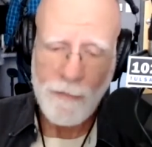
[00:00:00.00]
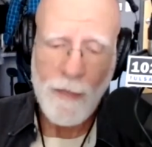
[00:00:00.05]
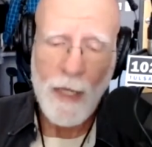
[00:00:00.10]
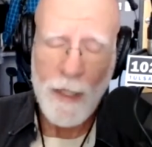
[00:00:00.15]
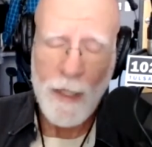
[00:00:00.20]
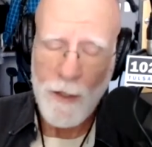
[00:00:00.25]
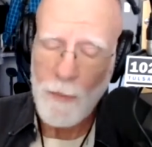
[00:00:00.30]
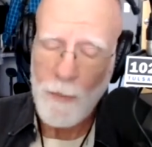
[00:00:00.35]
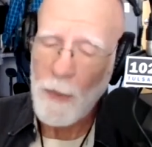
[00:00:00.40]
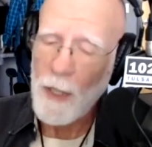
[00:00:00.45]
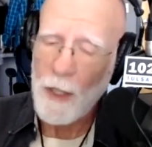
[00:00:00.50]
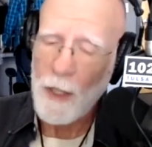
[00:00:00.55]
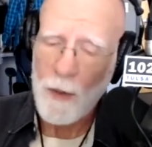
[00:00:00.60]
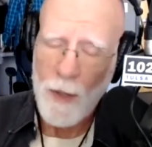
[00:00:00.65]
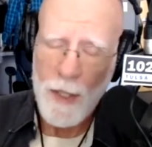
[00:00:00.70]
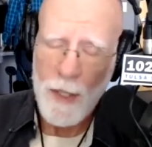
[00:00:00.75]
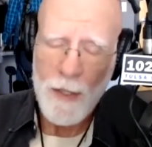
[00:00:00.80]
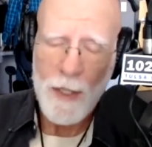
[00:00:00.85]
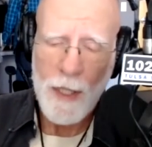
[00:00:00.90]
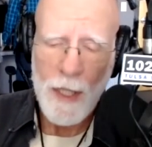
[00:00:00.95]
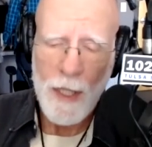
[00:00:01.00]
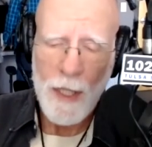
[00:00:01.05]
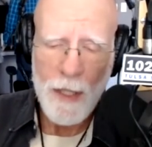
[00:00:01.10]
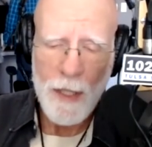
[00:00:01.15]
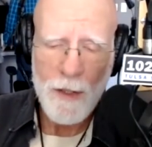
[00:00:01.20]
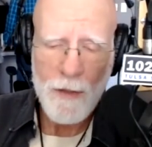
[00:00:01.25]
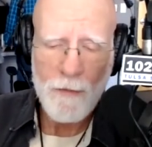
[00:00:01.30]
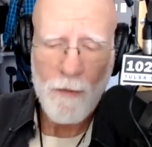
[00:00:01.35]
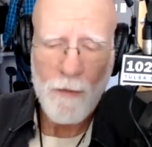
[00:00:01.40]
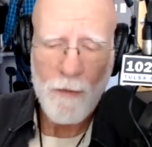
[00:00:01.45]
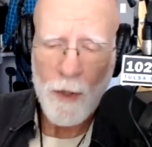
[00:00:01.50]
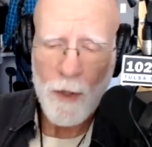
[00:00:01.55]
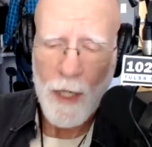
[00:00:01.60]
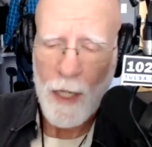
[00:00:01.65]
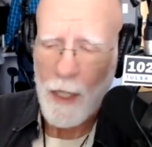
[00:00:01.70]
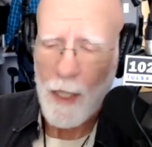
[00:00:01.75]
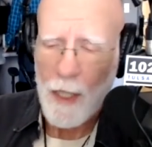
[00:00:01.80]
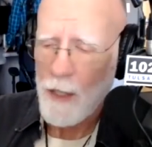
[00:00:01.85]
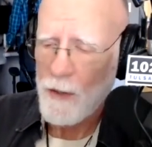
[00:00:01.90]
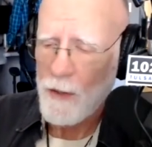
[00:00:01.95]
it's been a crazy case for
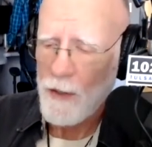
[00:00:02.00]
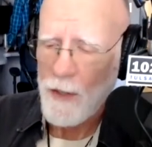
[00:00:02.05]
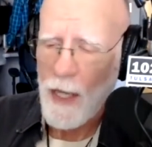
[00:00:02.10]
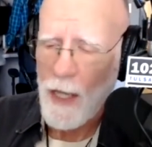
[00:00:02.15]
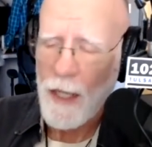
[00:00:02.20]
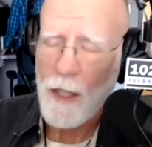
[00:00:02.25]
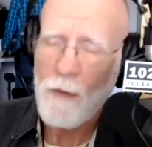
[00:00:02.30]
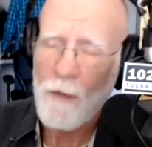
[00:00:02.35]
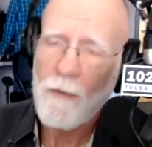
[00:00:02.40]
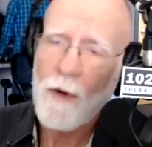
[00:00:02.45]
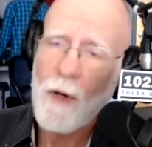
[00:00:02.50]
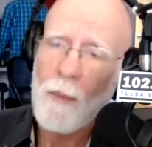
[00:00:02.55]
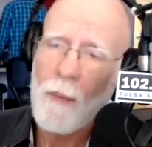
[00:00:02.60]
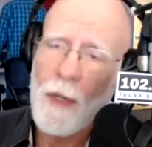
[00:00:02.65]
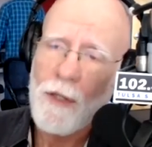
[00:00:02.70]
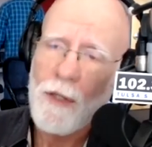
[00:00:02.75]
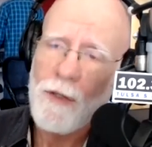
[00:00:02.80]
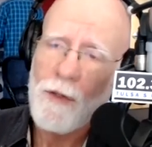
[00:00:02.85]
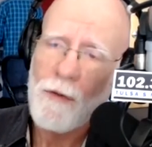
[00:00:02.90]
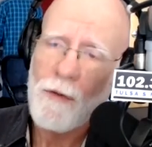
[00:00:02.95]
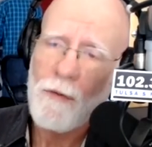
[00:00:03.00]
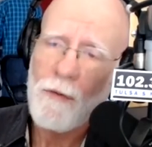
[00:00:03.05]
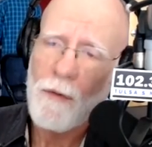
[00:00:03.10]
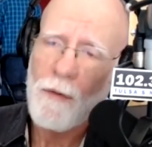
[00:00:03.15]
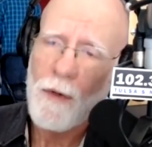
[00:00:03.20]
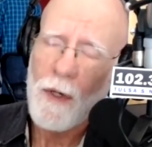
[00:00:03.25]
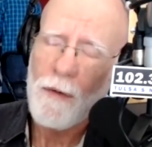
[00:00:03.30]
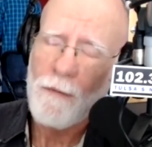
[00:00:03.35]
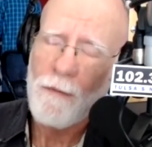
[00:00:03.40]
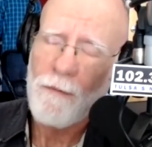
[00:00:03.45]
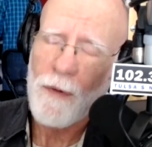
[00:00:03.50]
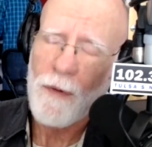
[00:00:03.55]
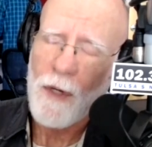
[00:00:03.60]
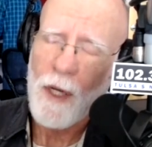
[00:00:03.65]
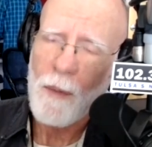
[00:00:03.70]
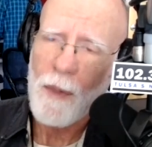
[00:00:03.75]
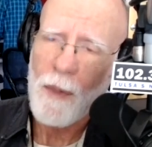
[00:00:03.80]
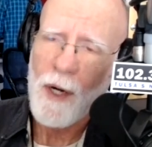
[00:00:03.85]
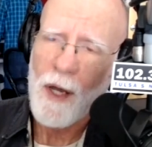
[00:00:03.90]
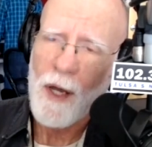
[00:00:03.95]
decades. Thank you very much, sir, for
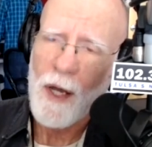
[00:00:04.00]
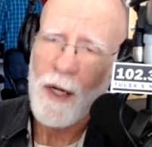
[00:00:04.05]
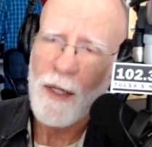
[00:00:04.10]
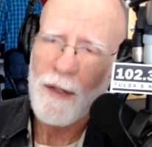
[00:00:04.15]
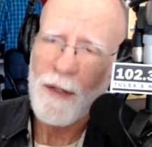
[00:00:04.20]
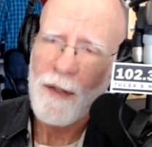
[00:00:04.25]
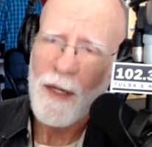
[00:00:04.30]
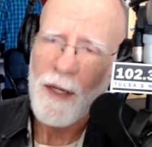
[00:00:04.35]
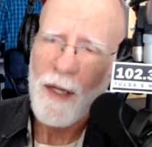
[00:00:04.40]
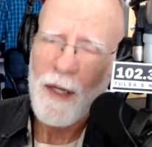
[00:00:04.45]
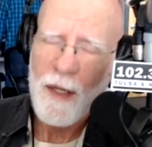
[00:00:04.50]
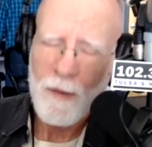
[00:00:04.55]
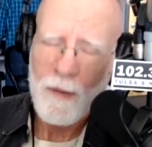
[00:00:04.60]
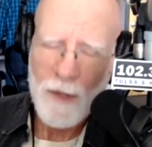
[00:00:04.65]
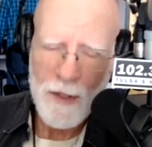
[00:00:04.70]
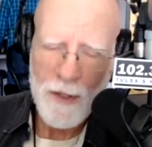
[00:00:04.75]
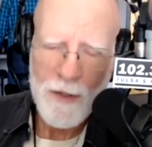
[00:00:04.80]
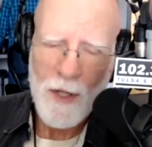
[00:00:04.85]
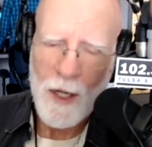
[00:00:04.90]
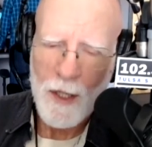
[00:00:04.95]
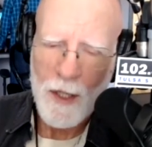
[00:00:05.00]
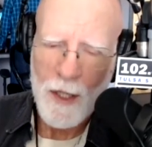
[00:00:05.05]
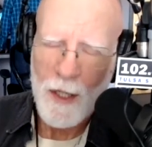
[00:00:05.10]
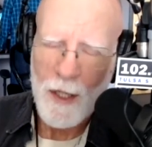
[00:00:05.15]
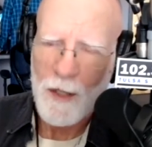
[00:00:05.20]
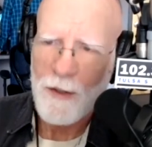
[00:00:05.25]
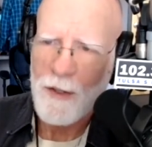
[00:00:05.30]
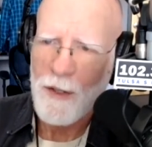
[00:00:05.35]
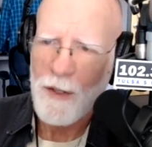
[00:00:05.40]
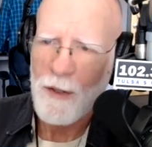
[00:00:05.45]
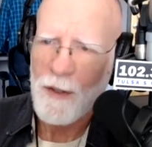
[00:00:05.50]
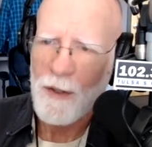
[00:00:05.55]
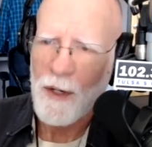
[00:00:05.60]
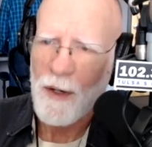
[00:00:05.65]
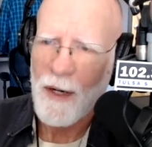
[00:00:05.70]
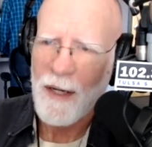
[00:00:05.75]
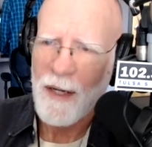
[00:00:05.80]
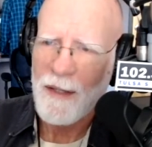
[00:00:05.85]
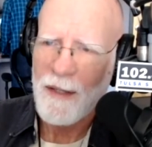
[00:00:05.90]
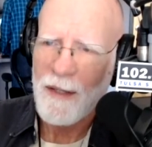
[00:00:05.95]
coming on, and let's talk again soon. All
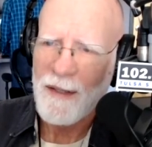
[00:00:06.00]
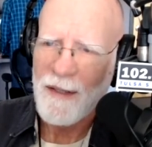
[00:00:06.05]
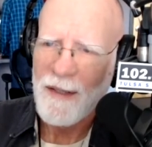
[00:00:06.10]
right.